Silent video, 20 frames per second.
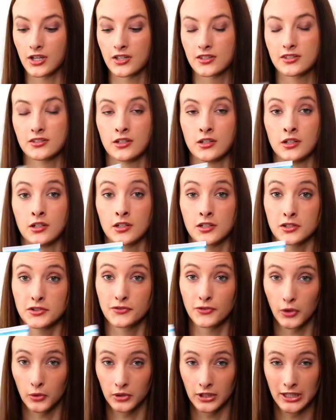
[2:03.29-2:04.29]
it's an
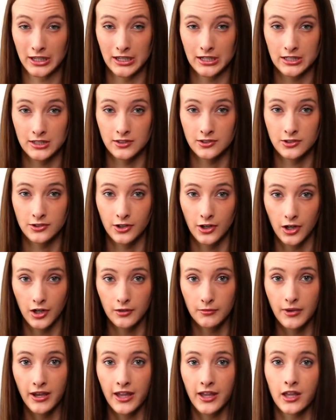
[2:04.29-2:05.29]
exfoliating
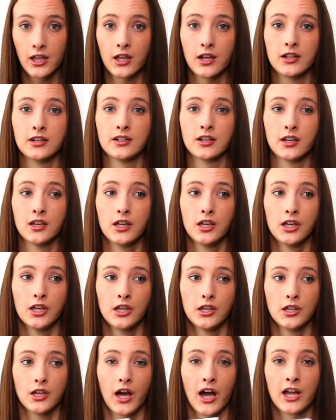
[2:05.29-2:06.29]
scrub, and
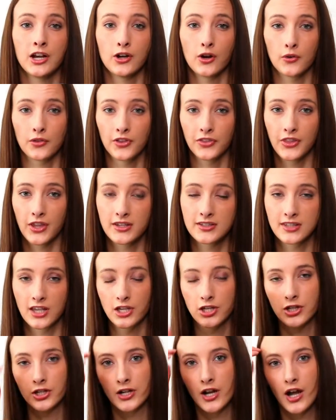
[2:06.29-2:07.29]
I know that they
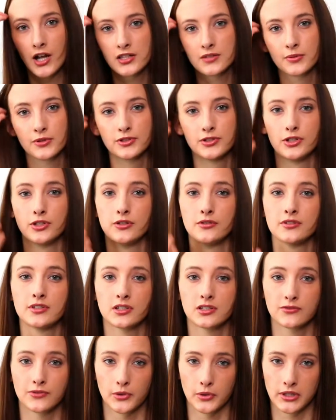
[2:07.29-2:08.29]
say you're not supposed to use
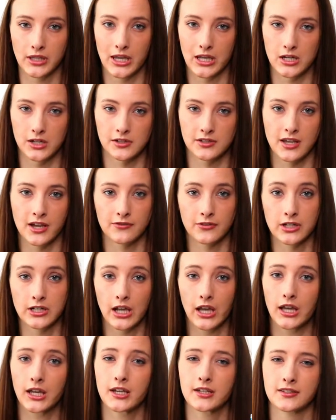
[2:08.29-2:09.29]
exfoliators every
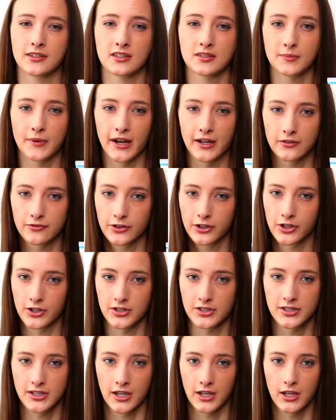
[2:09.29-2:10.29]
day because it's bad for your
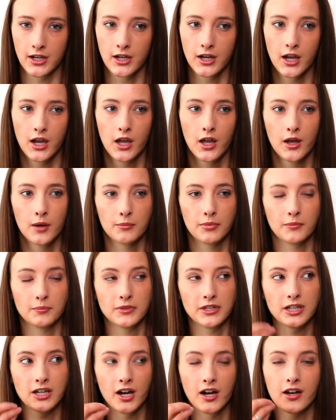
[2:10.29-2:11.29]
skin, but
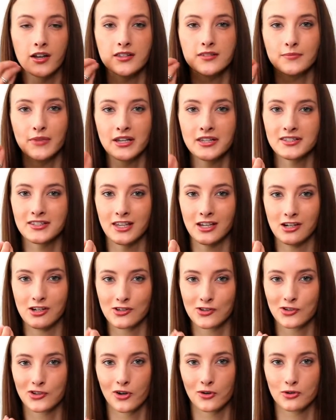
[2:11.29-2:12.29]
because my skin
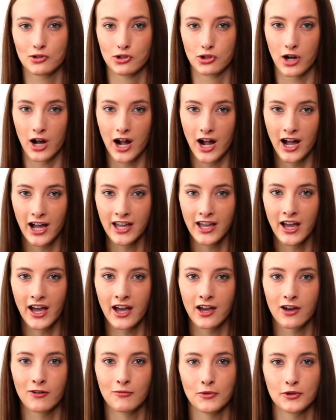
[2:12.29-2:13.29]
is so dry,
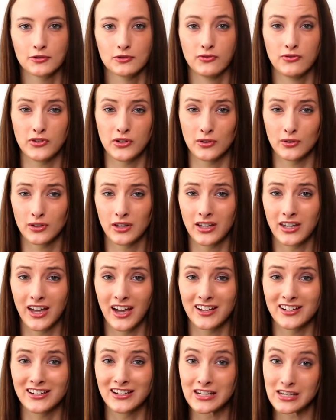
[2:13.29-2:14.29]
I almost feel like
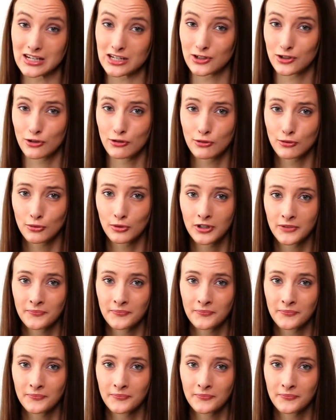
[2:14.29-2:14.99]
I need to.